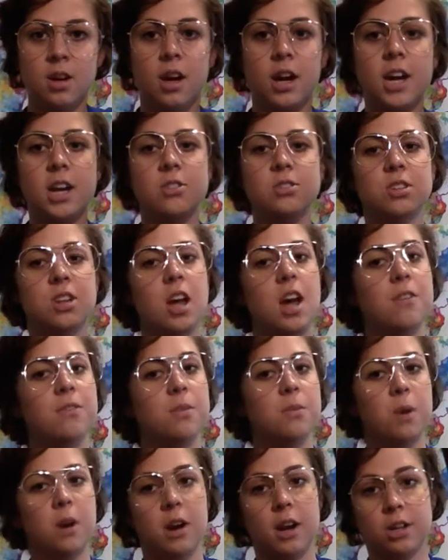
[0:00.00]
I use it
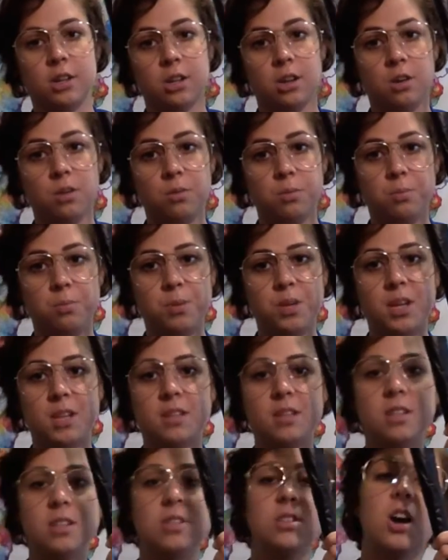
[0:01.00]
everywhere I go because
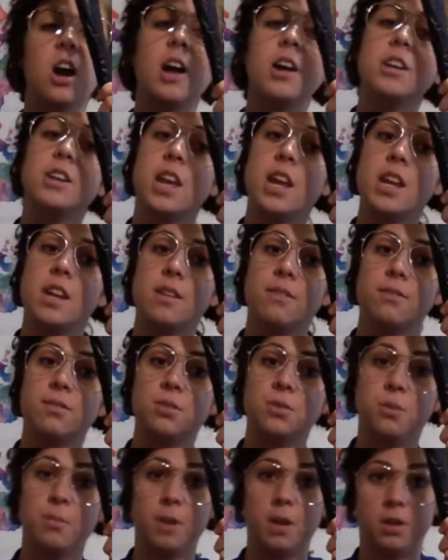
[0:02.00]
it is not native
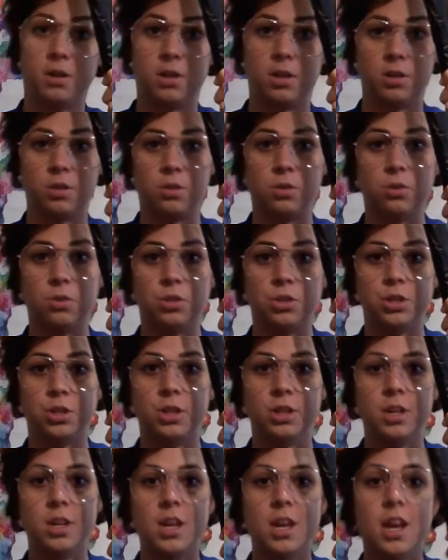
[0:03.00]
to American culture